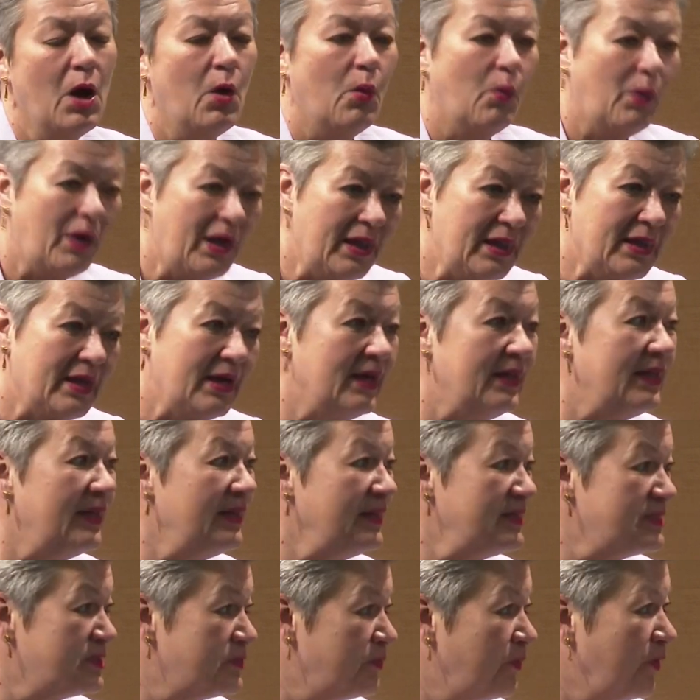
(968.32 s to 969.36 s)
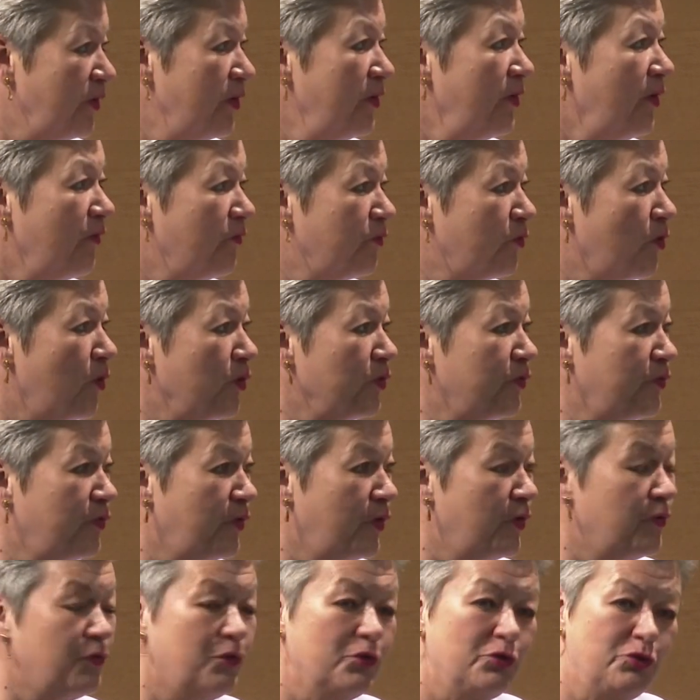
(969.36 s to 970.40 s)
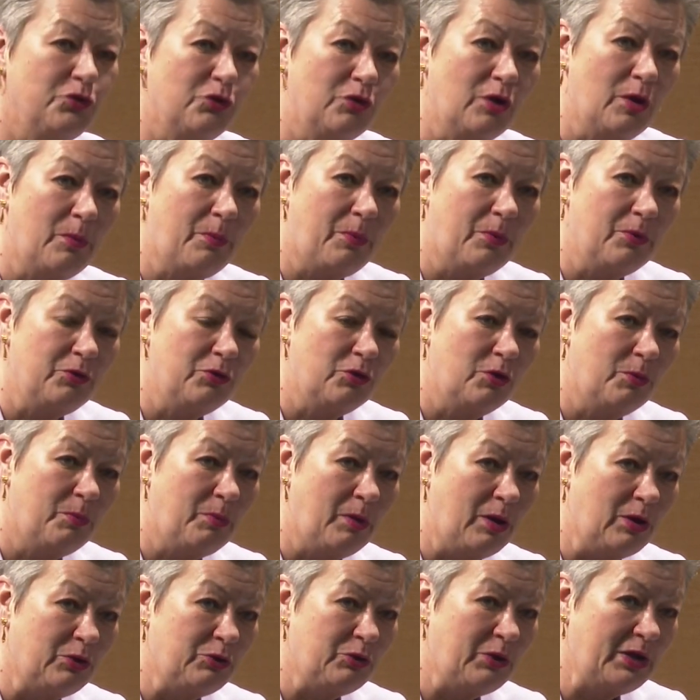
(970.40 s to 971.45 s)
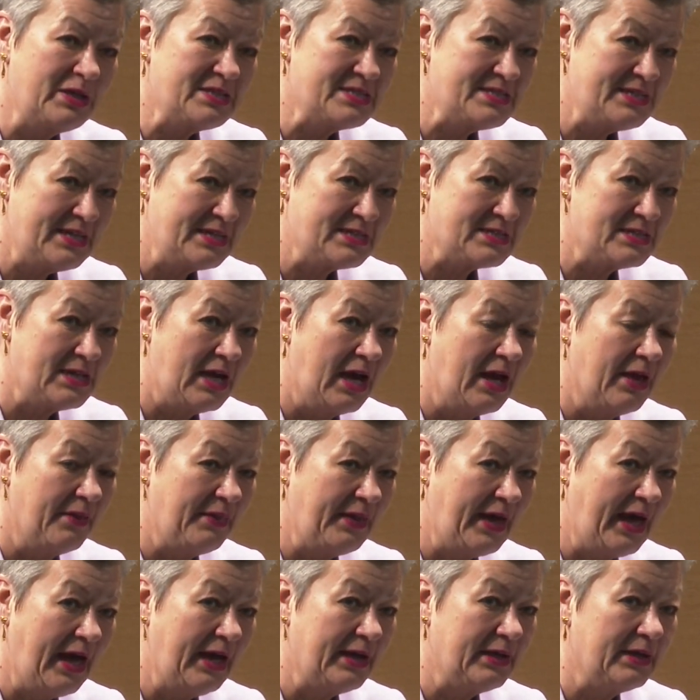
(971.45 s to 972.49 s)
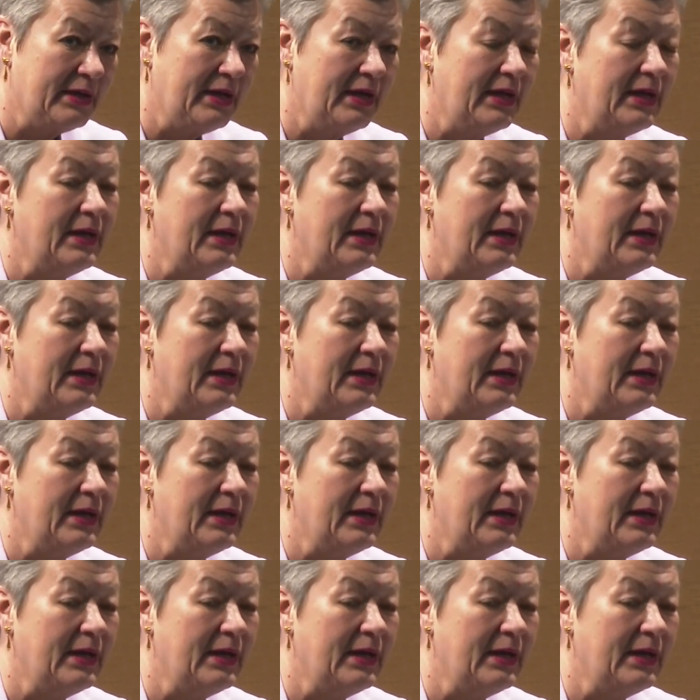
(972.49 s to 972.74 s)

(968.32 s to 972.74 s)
Well, it's for Europol to assess that,